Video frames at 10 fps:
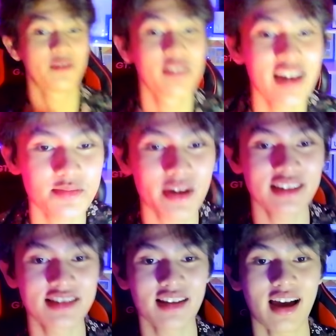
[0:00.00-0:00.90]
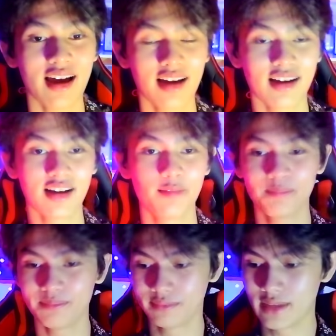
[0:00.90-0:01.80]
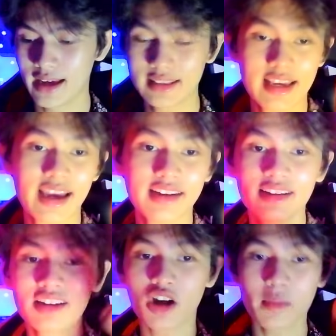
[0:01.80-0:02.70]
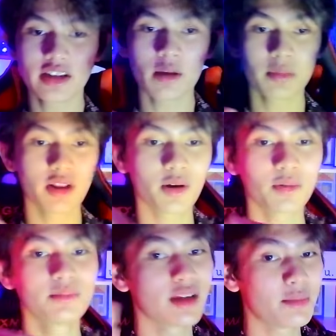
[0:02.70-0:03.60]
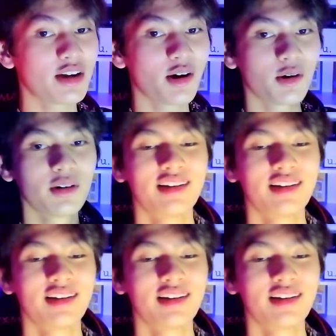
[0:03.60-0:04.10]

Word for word: you guys made it to the um at the end, comment down below. Let me know.